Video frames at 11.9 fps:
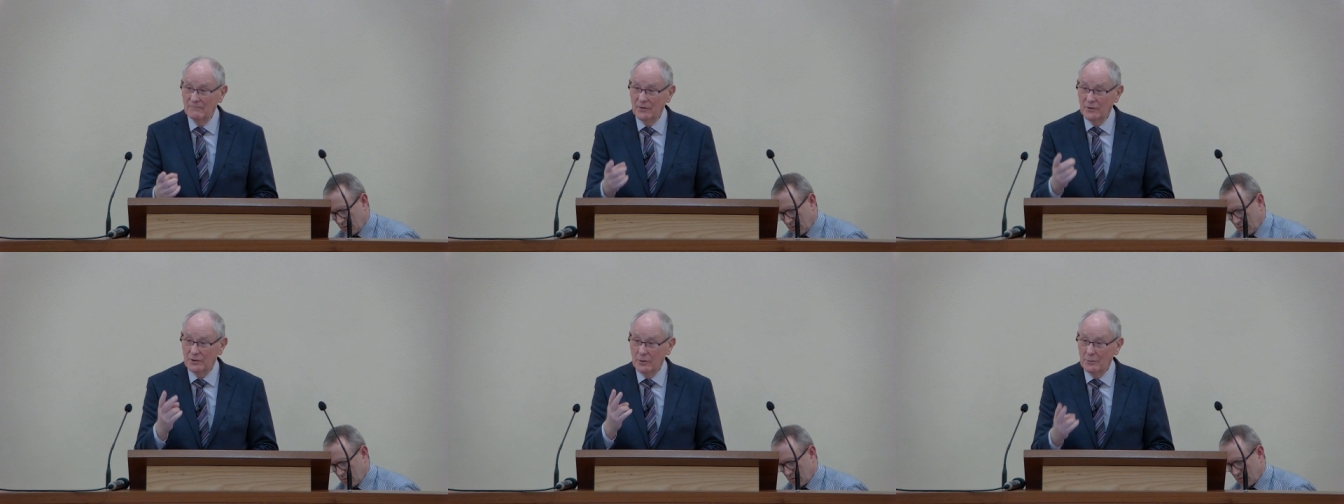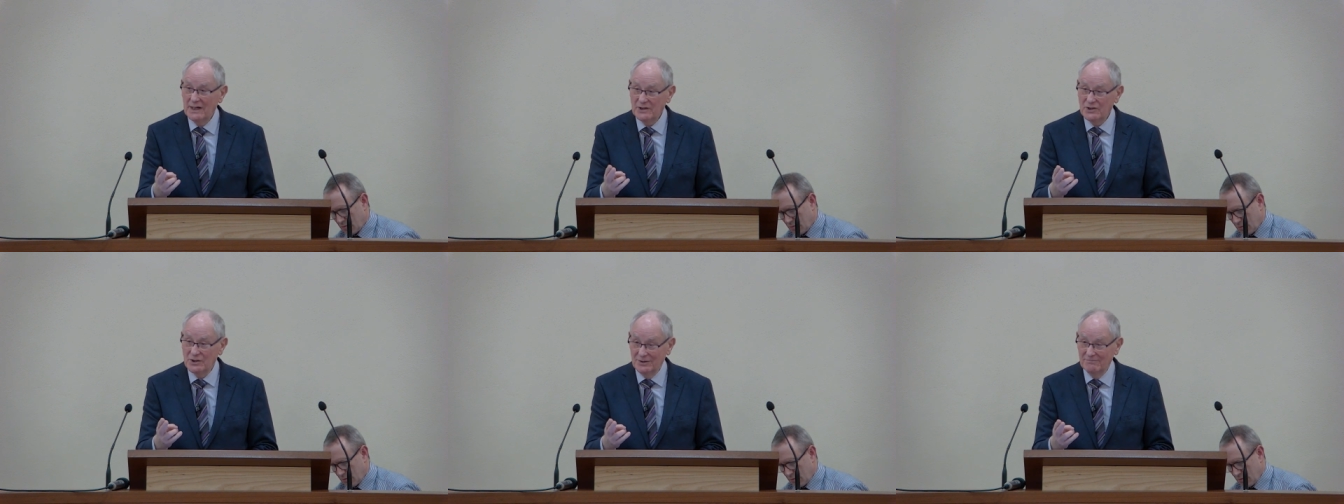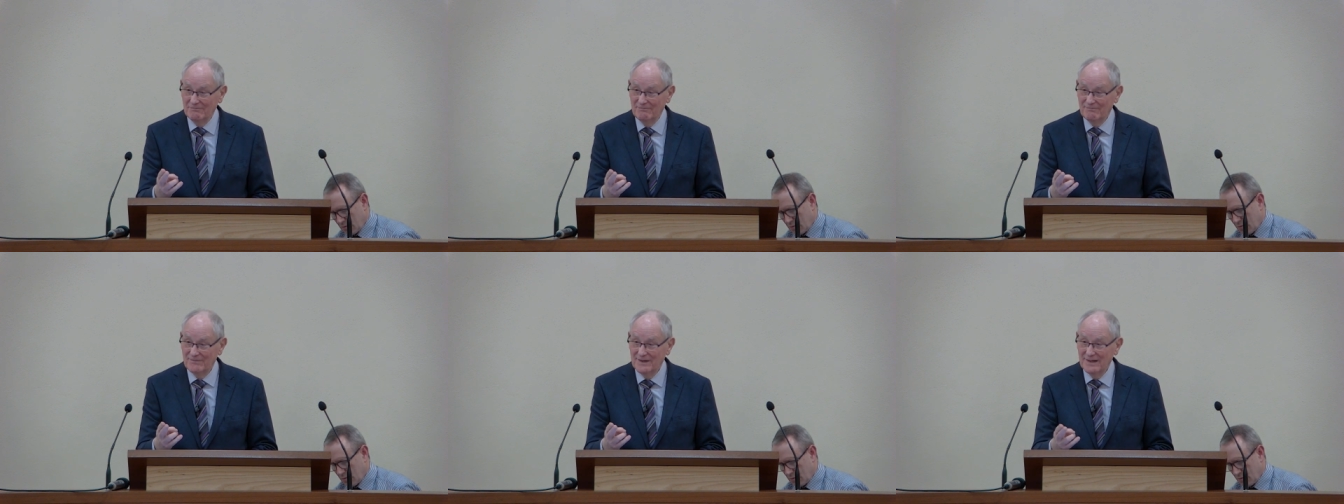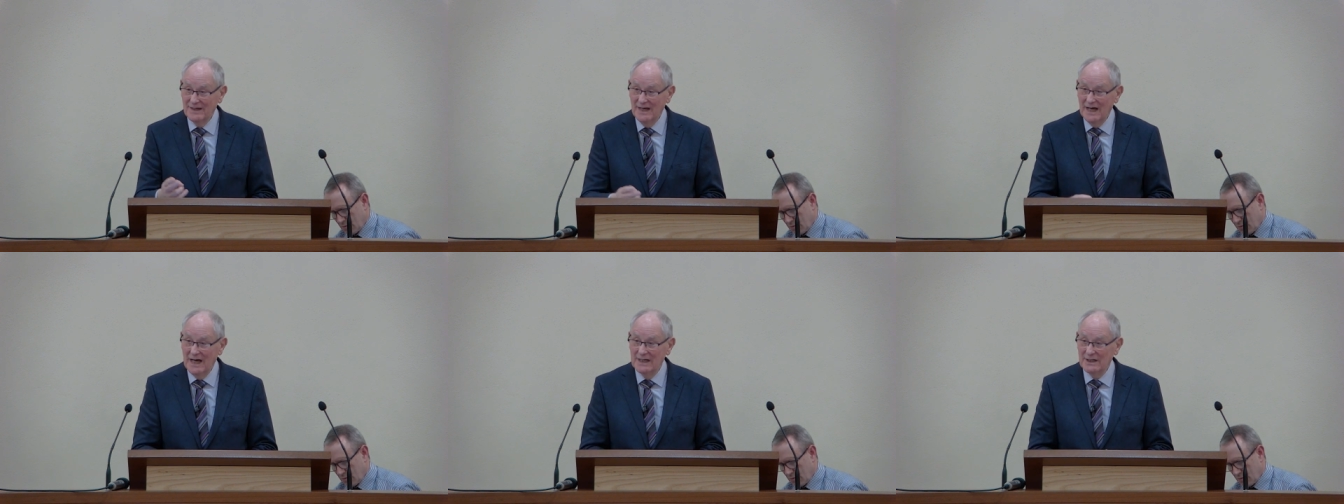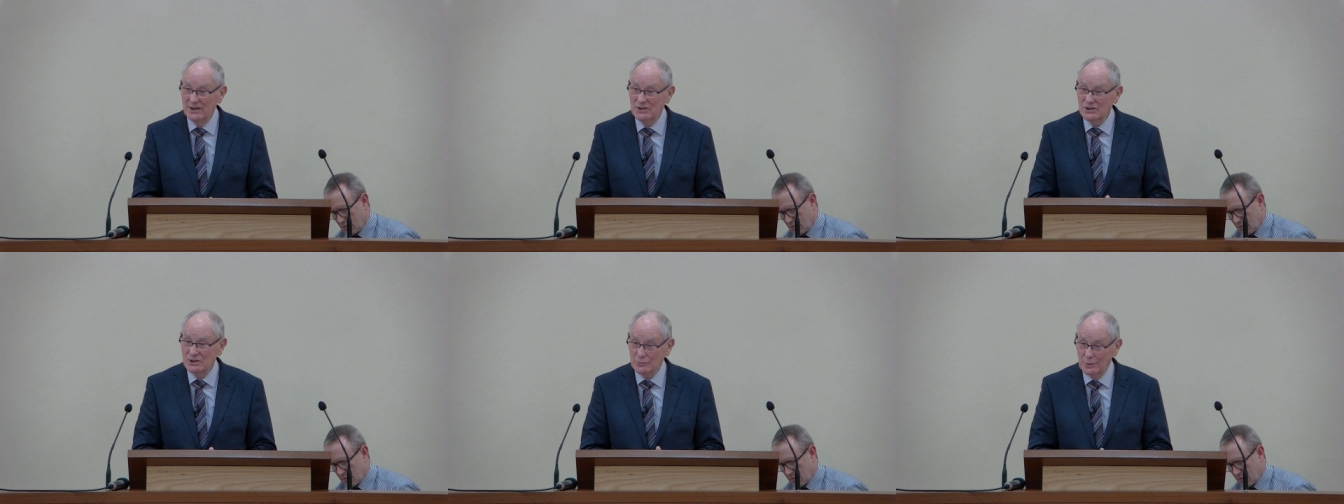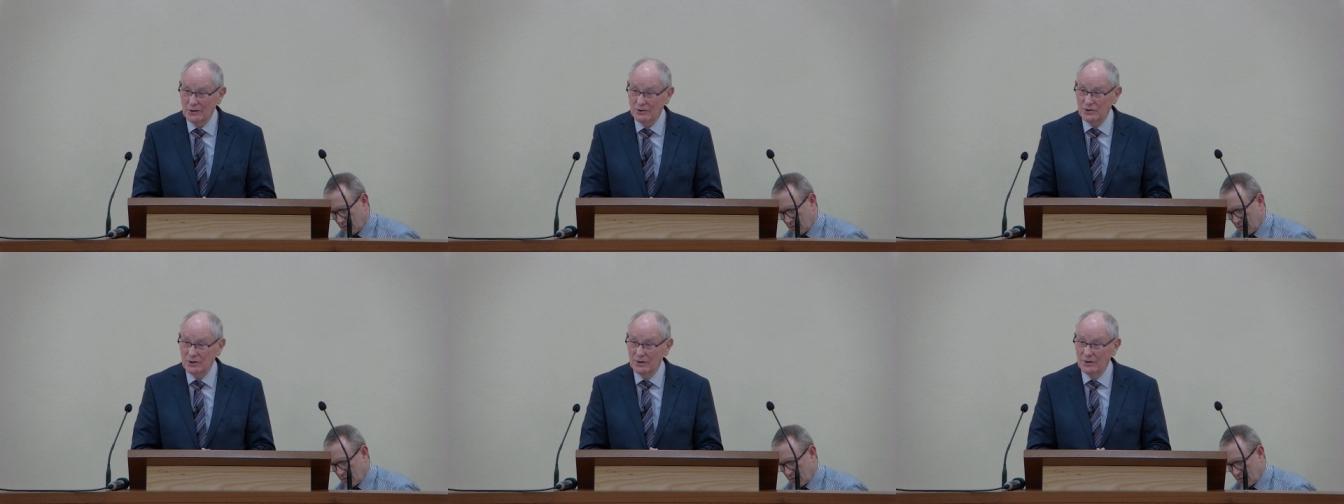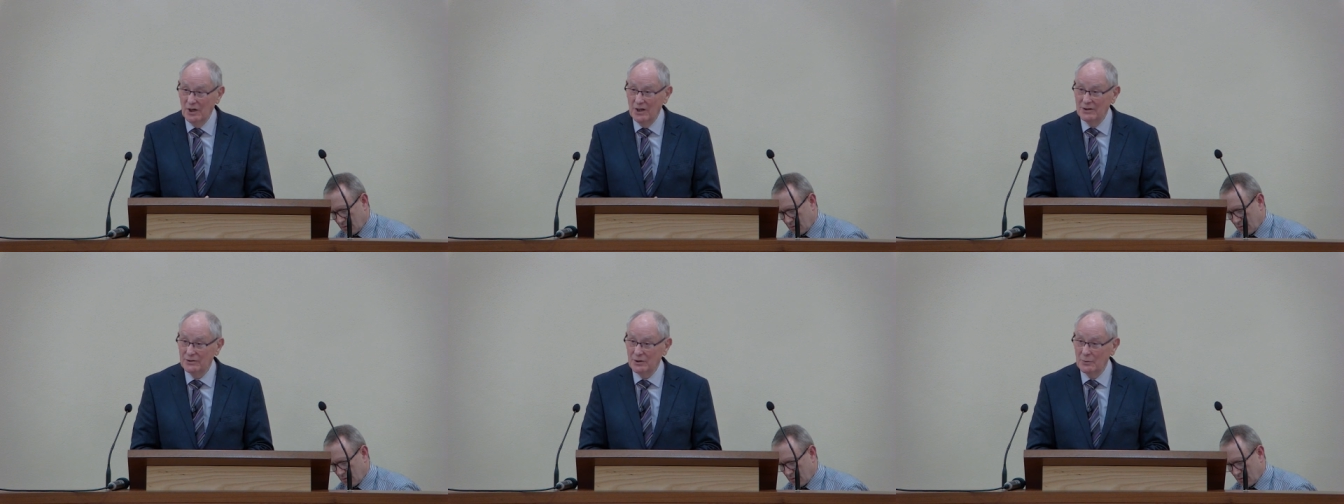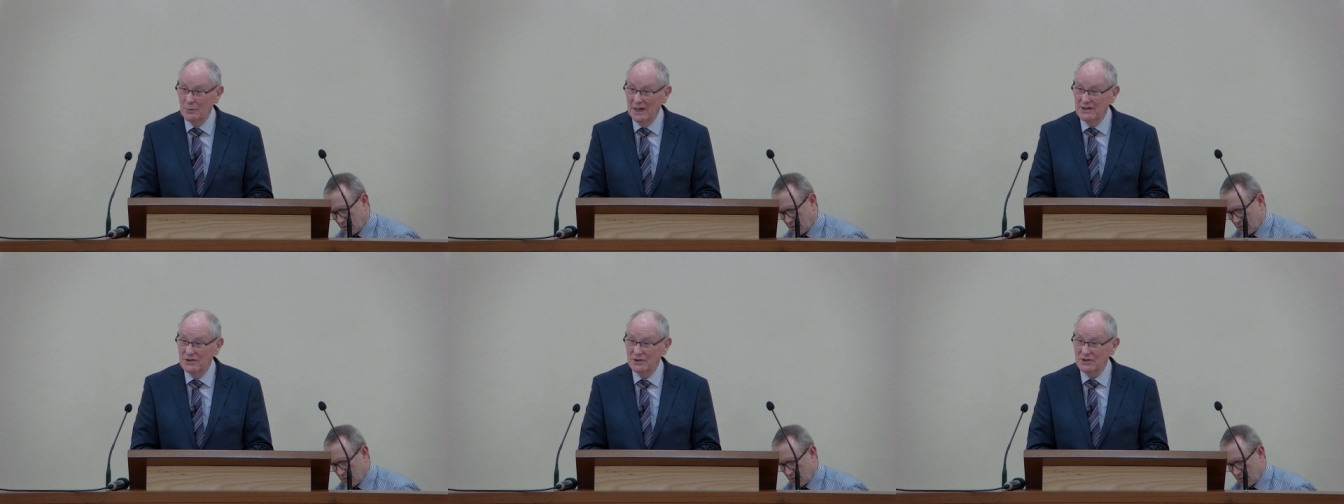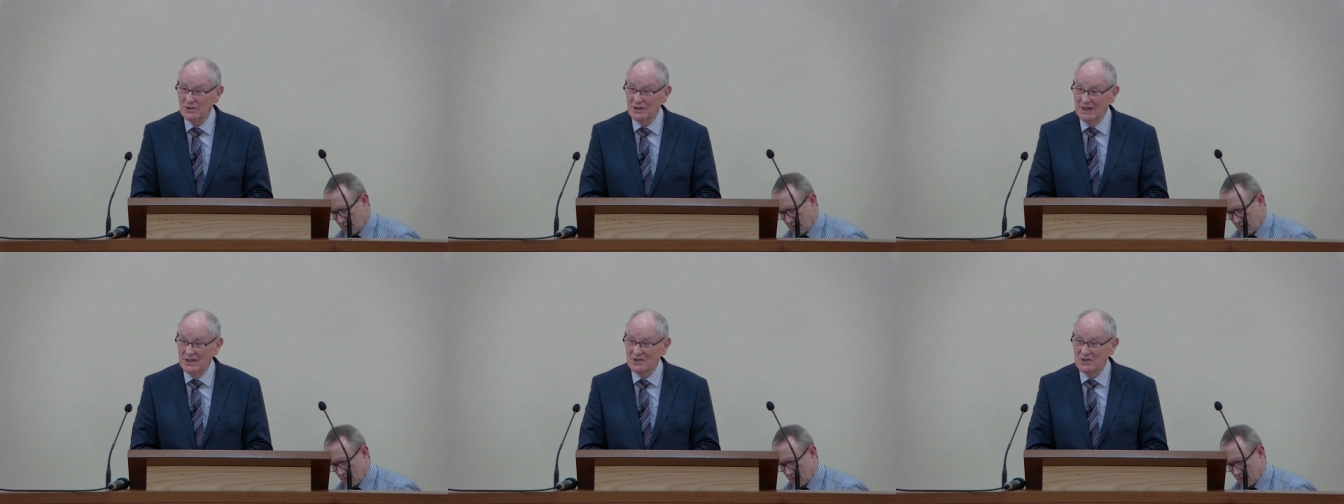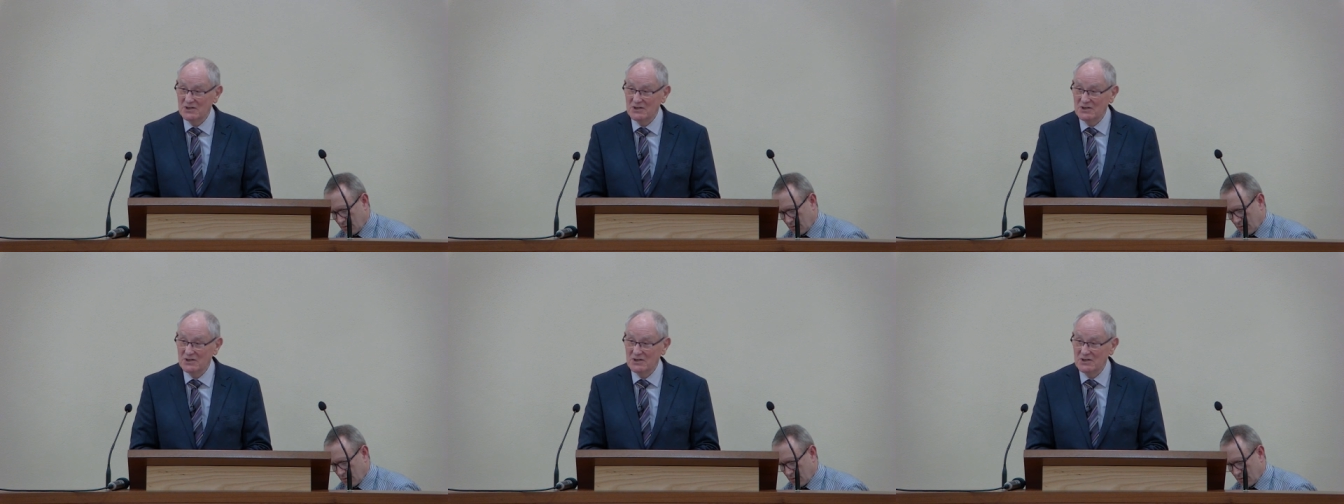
for correction, and instruction unto righteousness.